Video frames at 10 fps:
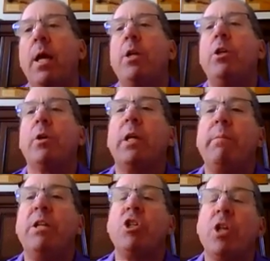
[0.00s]
You're going to
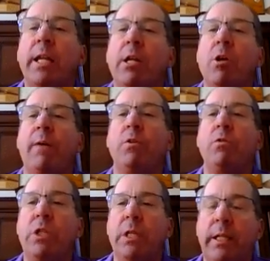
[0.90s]
be shutting off
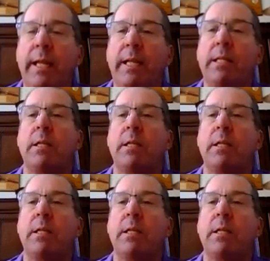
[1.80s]
utilities